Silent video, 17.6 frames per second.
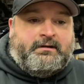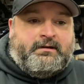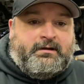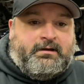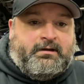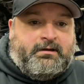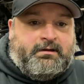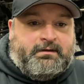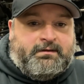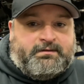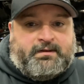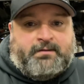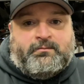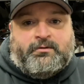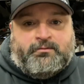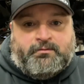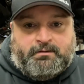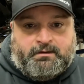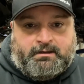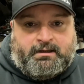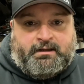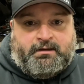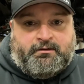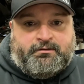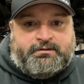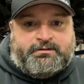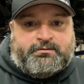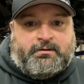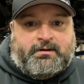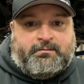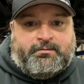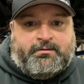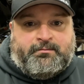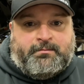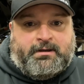as I'm doing a Coyote
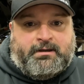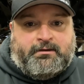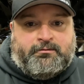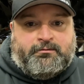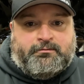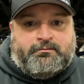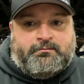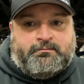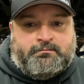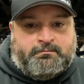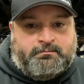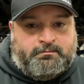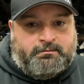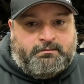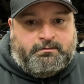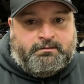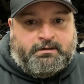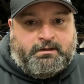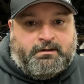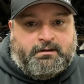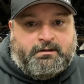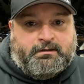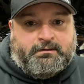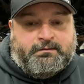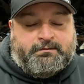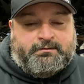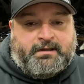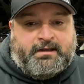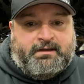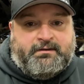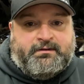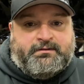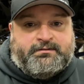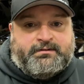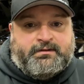swap in my own
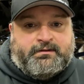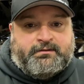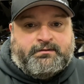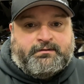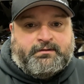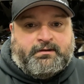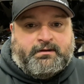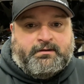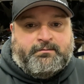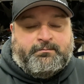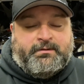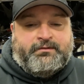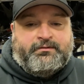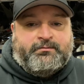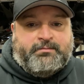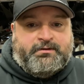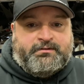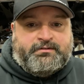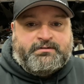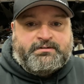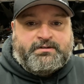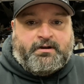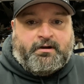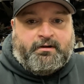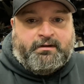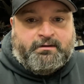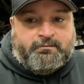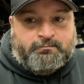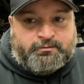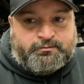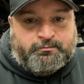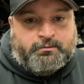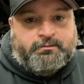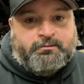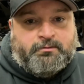86 Mitsubishi Starion,
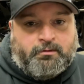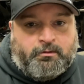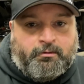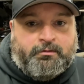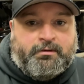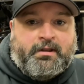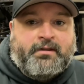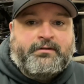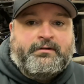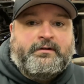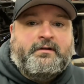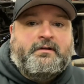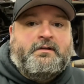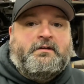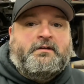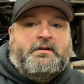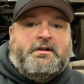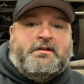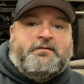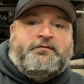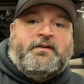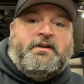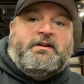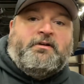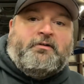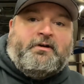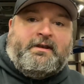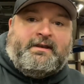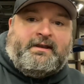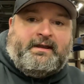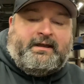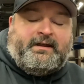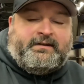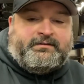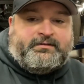which we'll do a whole nother video on
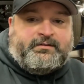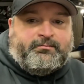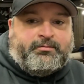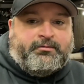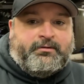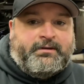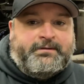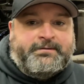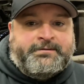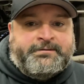that at some point.